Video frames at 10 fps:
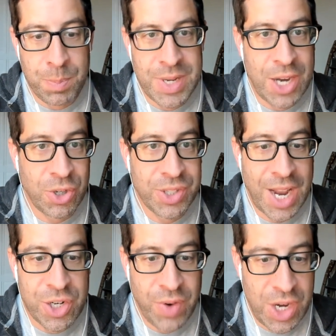potential
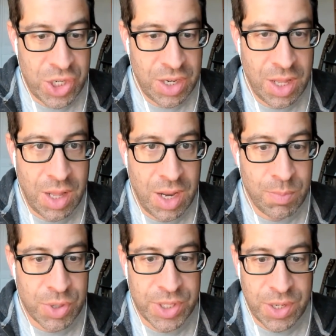saturation in, in
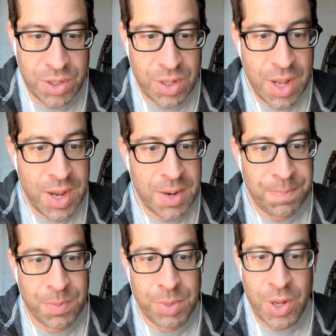Brazil,
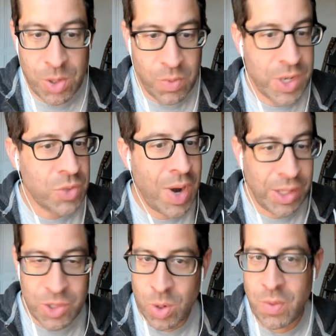political risk,
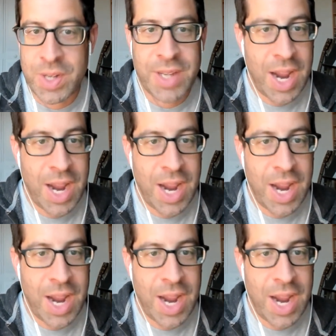regulatory risk,